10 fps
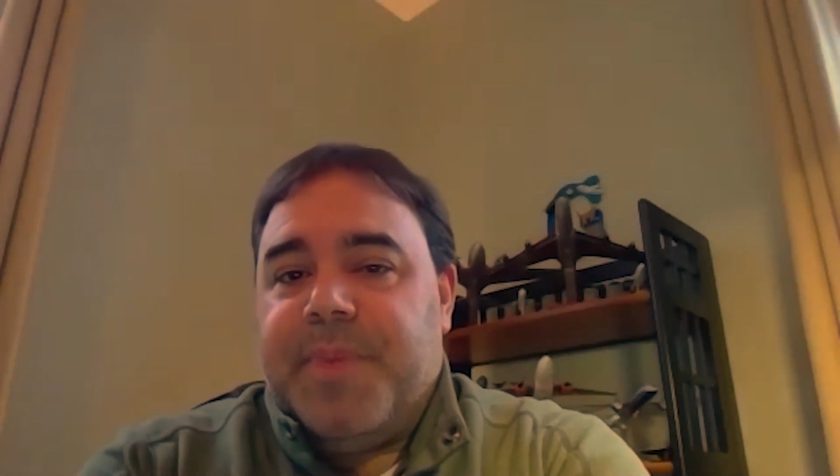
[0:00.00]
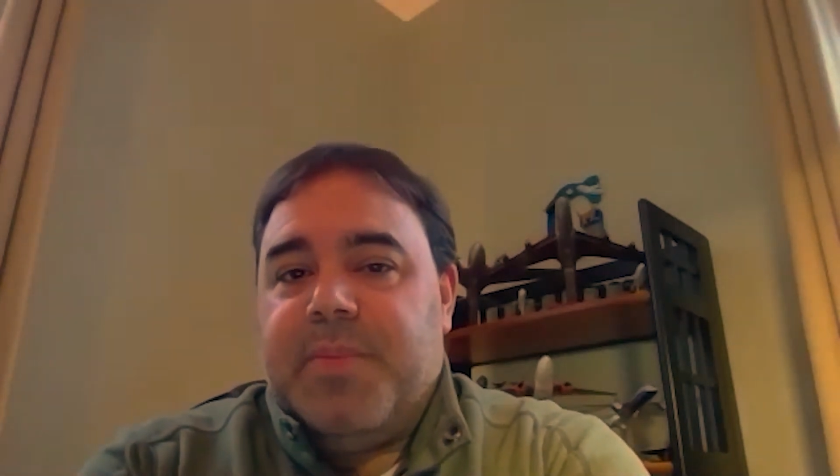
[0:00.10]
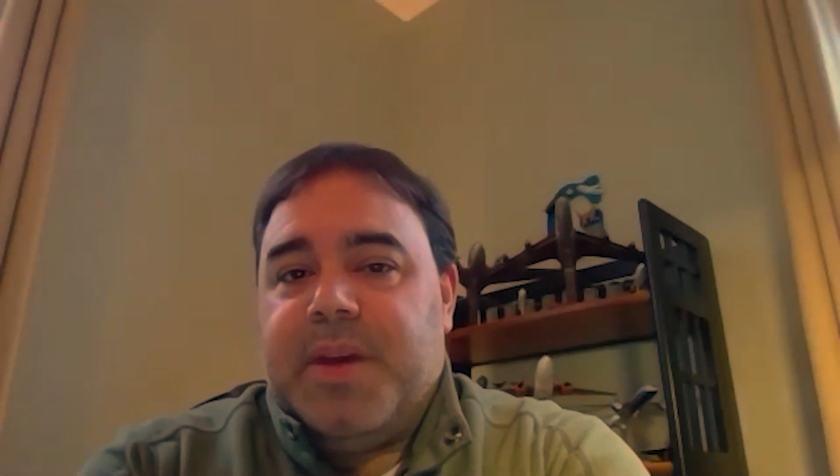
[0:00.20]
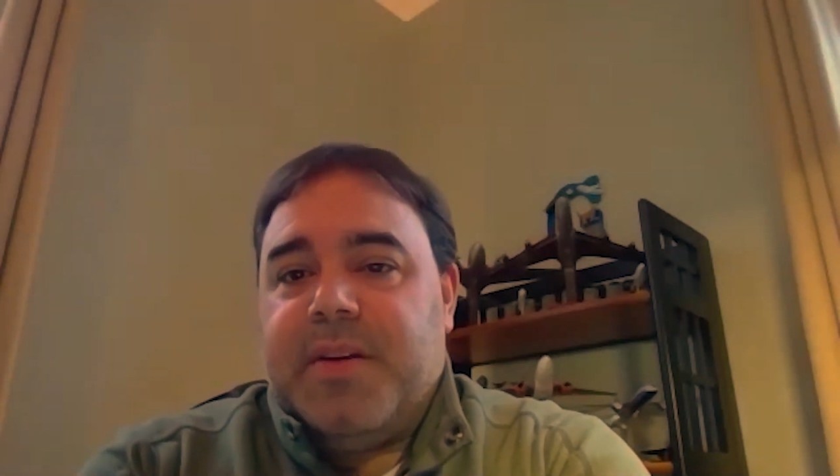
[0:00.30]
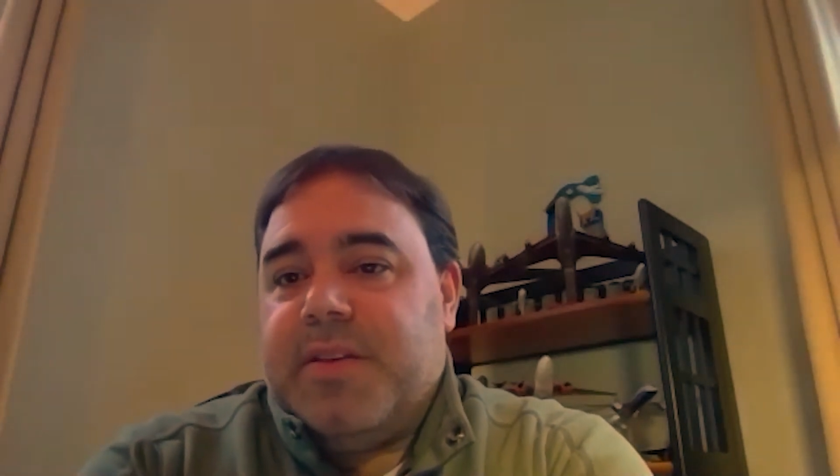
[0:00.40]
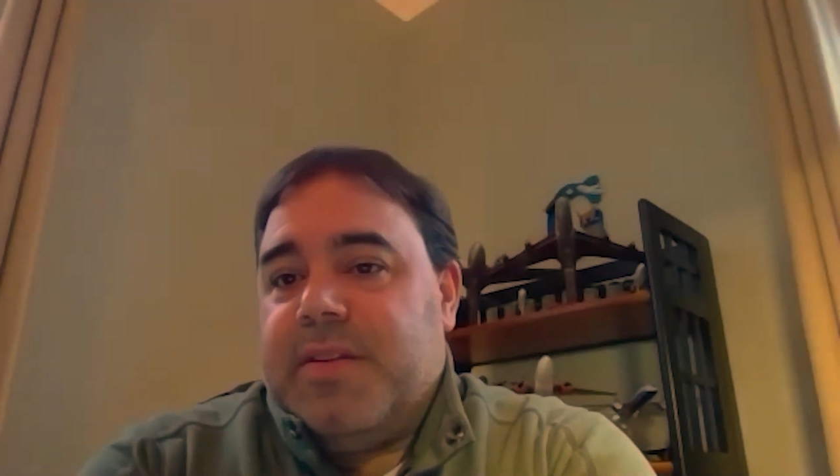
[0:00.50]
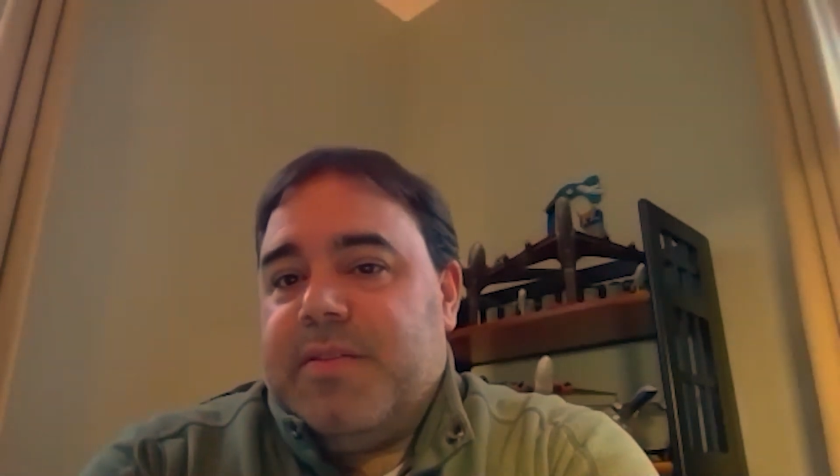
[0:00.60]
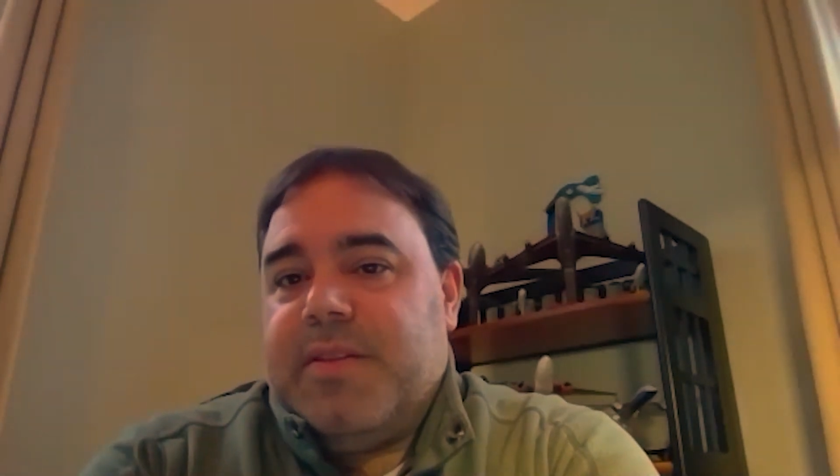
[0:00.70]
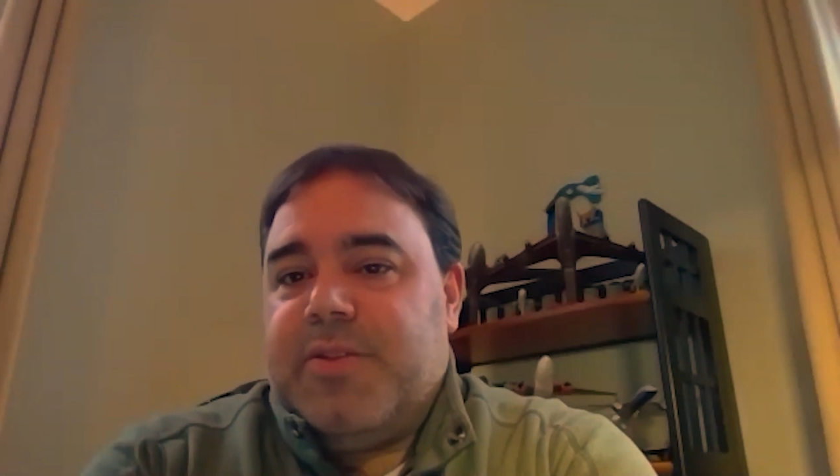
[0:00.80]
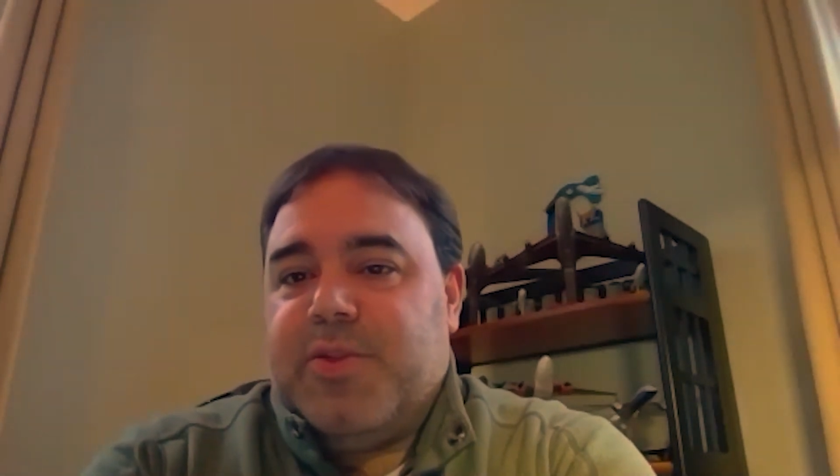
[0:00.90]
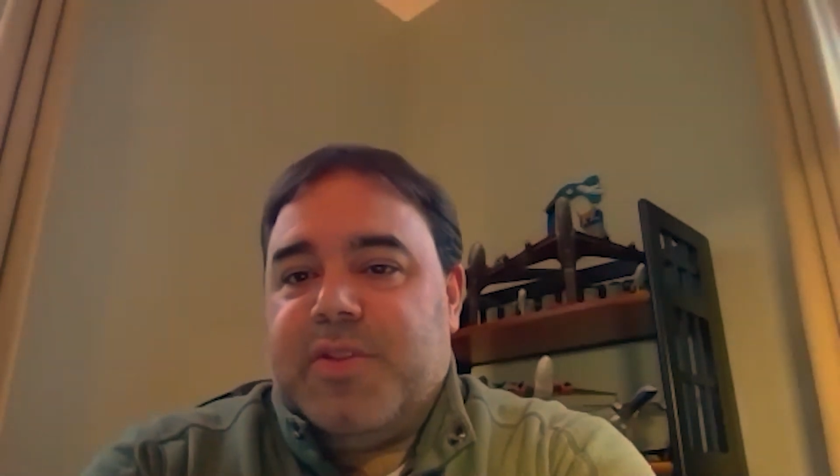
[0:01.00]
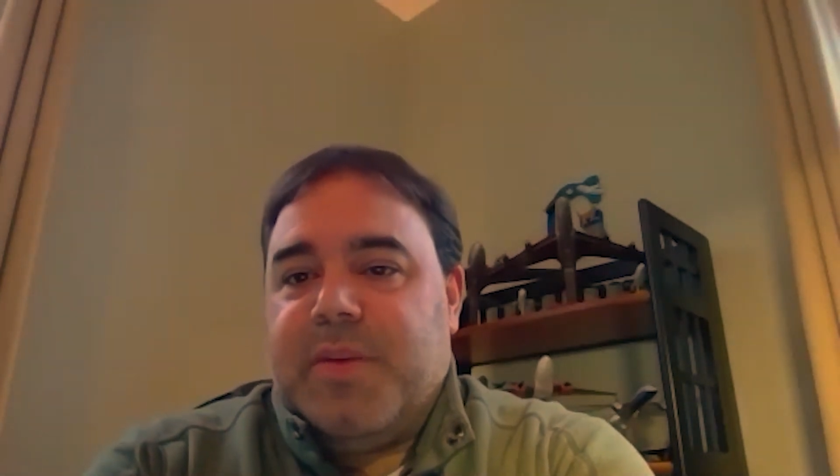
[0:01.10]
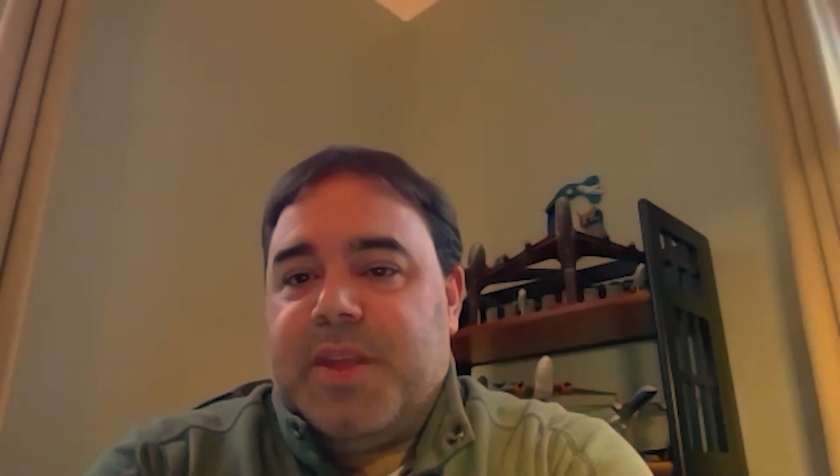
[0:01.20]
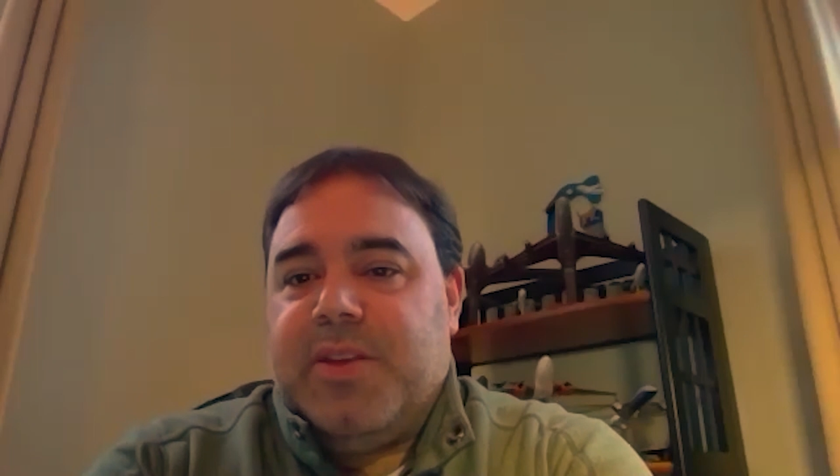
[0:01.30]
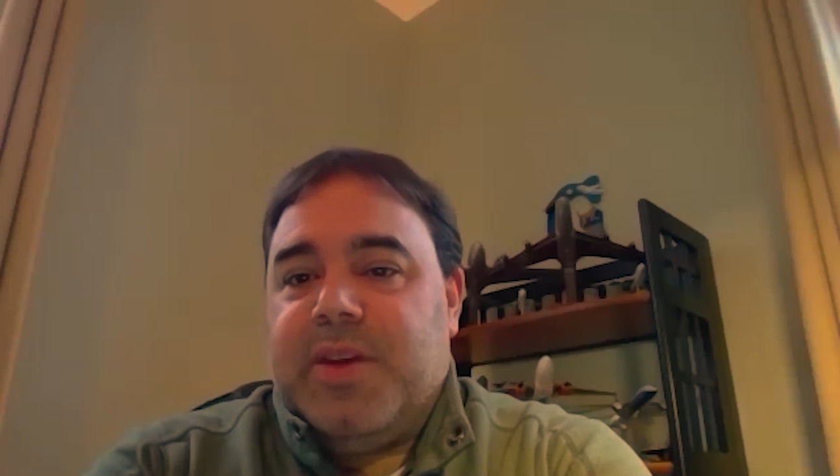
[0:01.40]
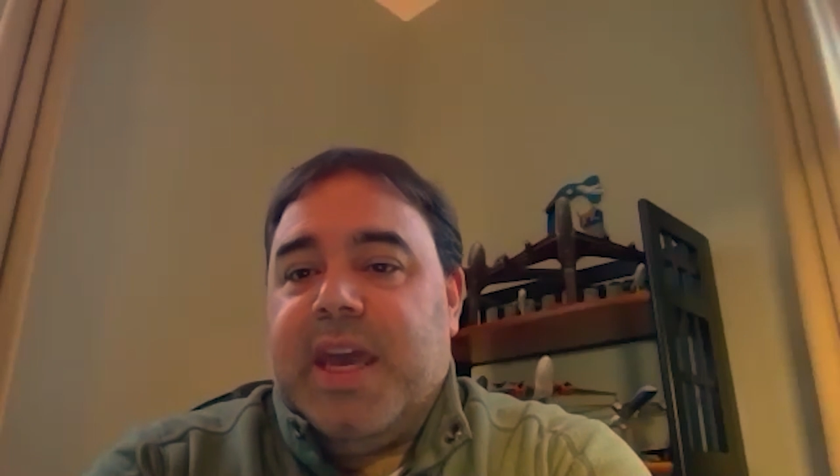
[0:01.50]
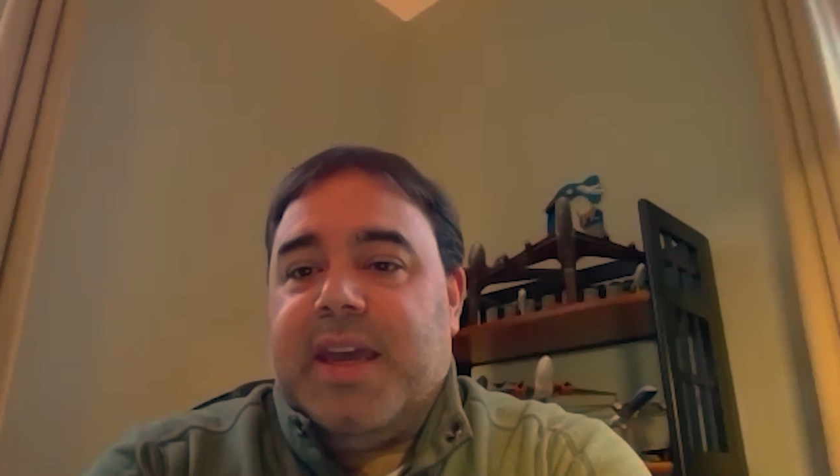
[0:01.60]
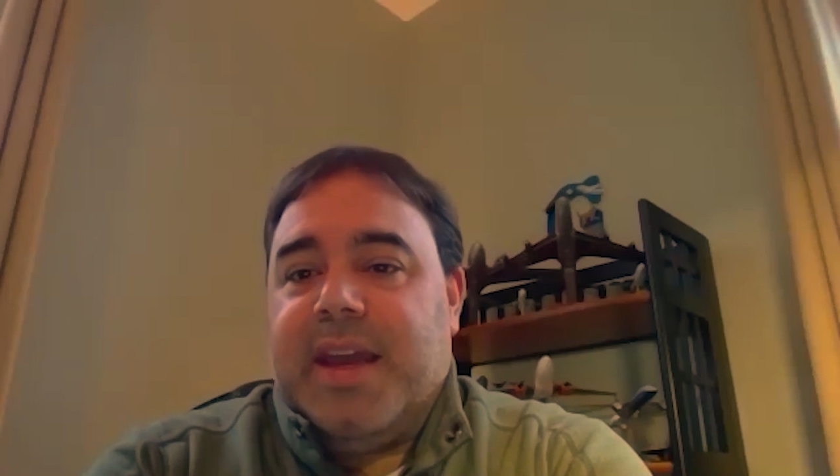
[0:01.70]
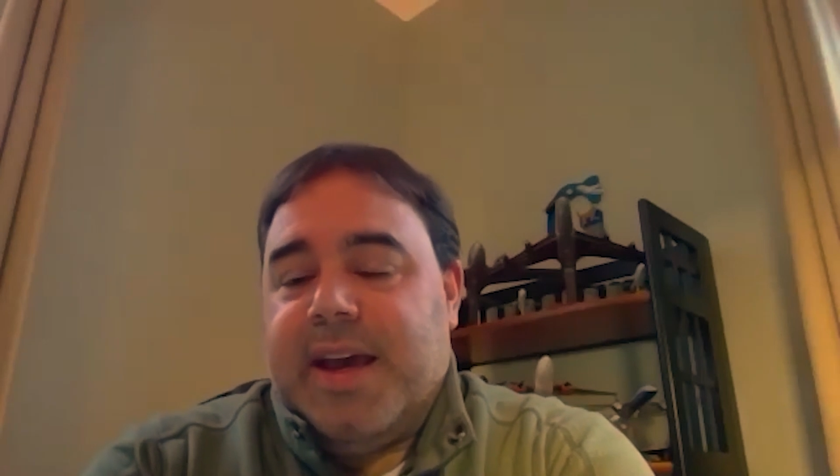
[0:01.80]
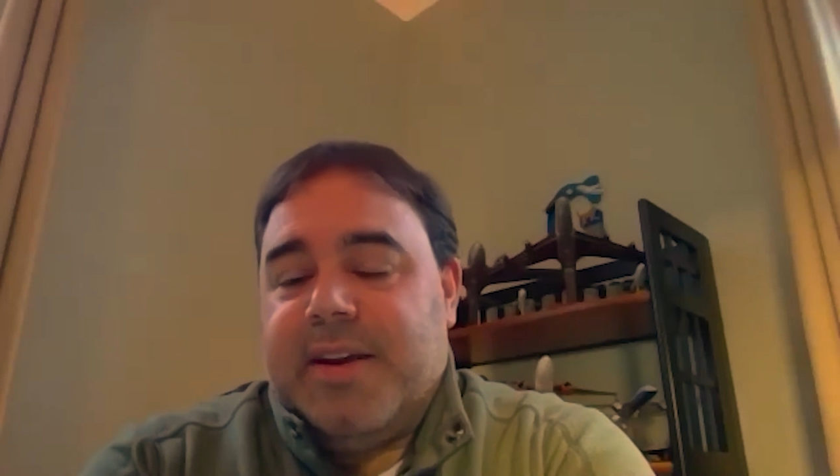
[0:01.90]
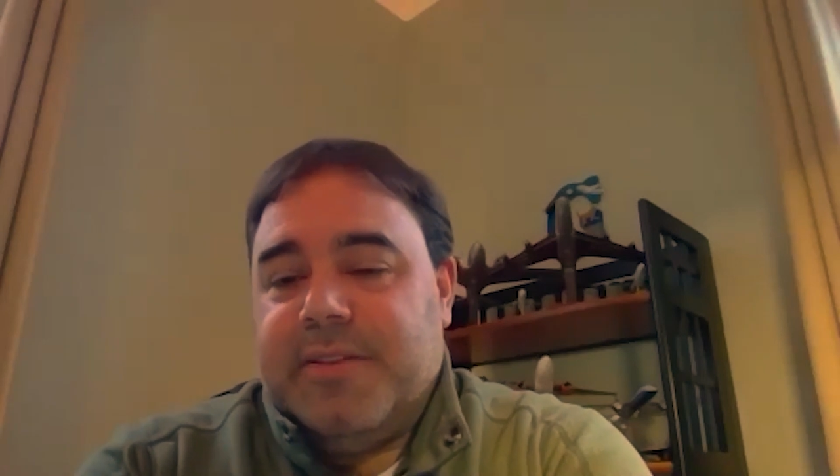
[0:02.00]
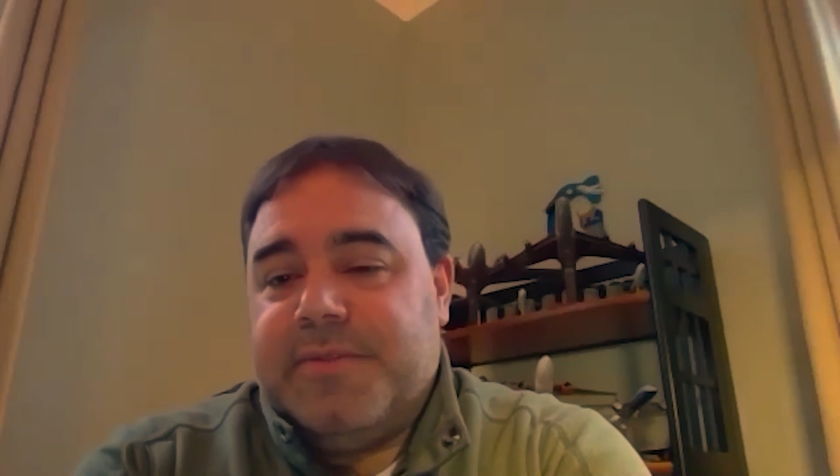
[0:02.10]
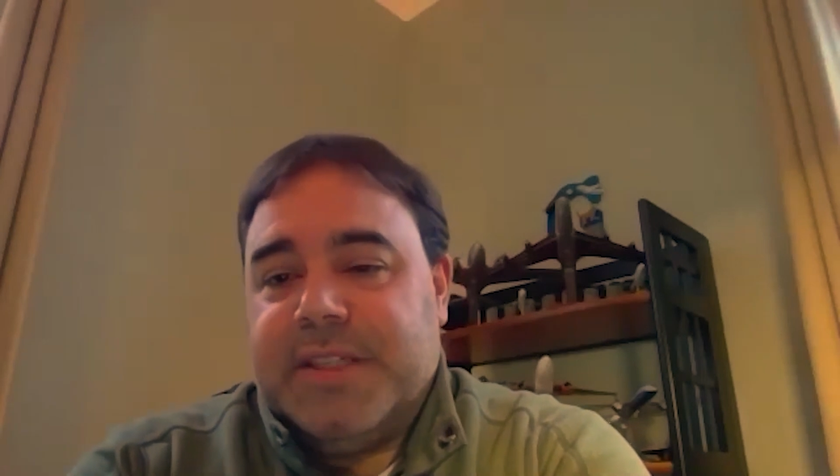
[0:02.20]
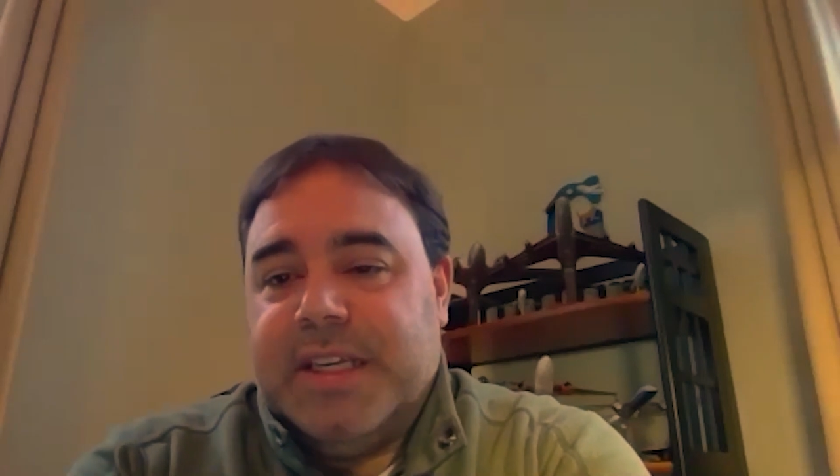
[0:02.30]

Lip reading: because it's just something you can't get out of,